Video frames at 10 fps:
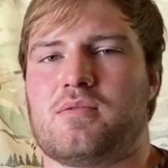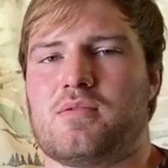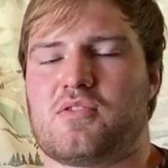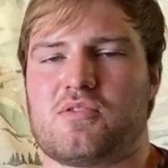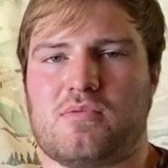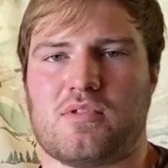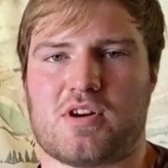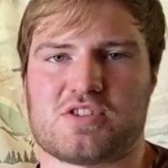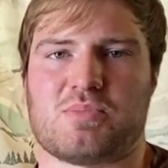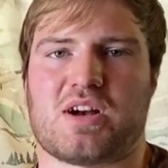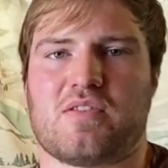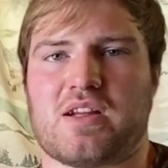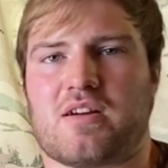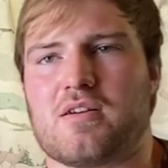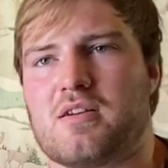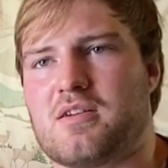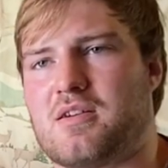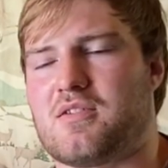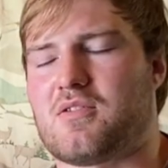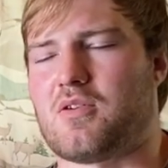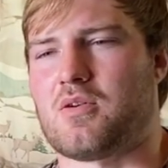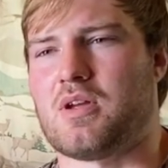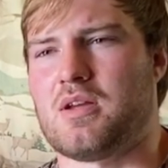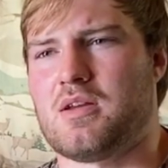there's large bear in the area, and so